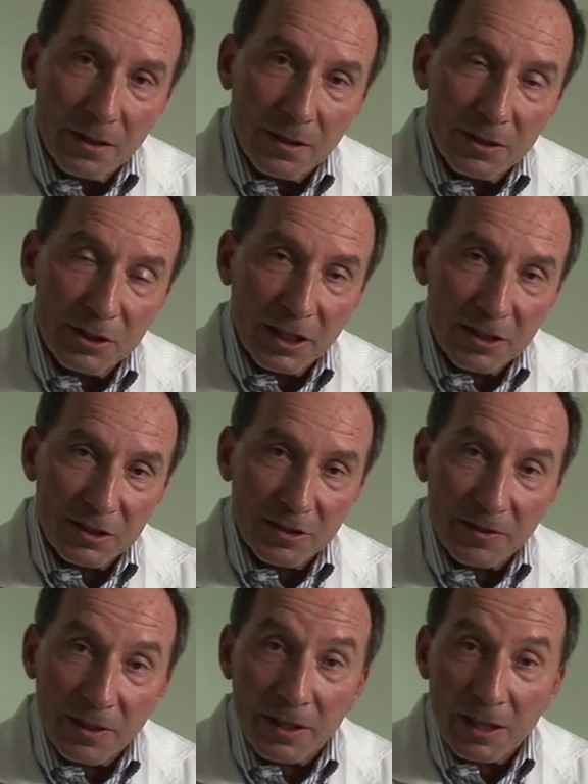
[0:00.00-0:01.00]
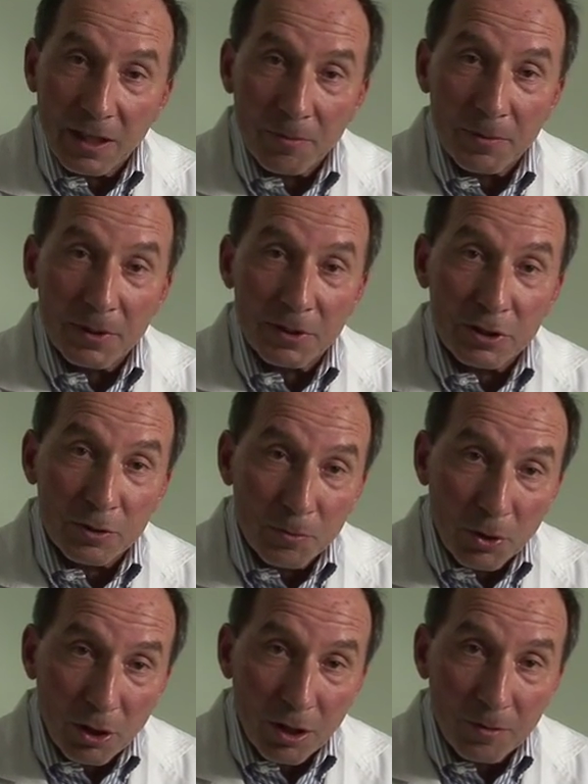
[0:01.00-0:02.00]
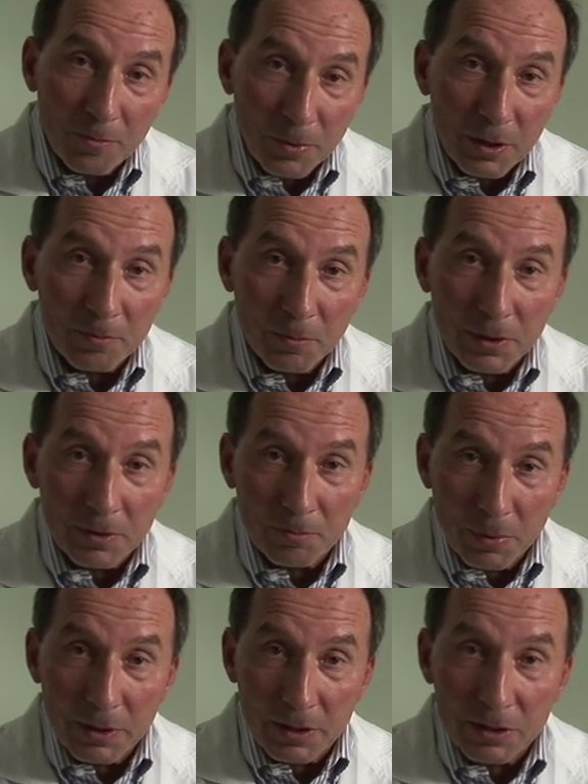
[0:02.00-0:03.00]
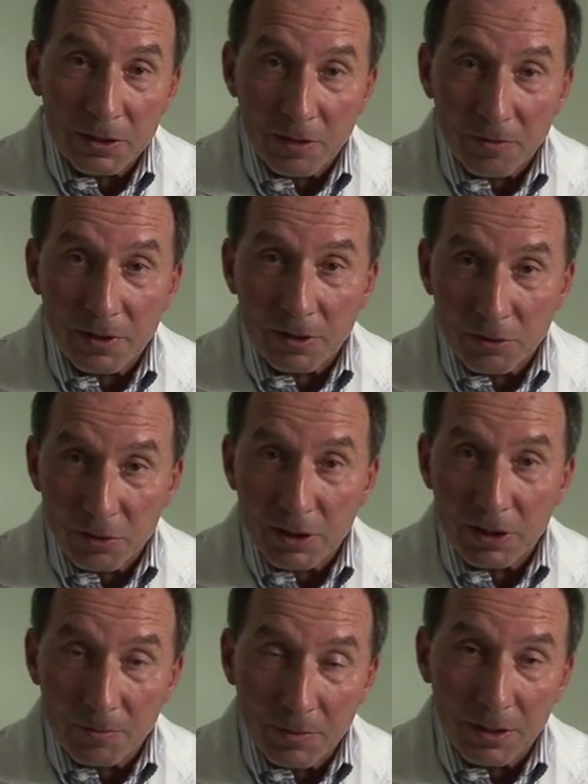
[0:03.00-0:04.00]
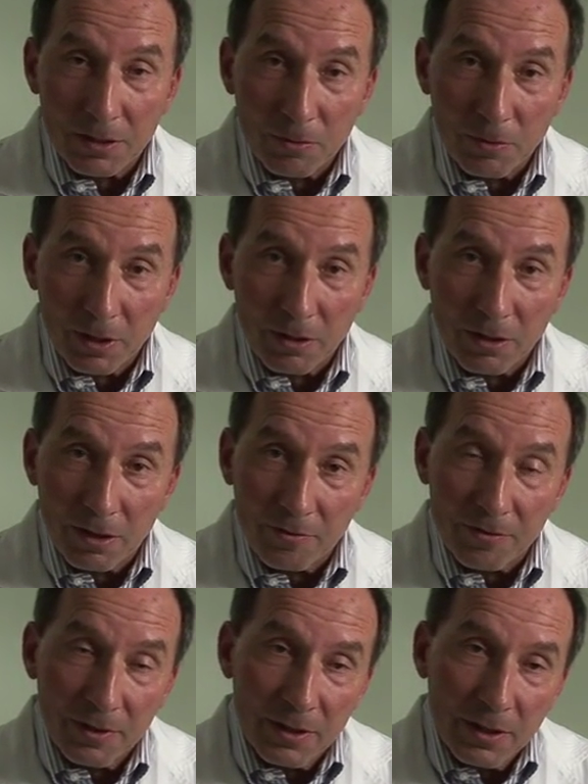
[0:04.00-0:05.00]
The chances of that happening is small, but is something you need to be aware of.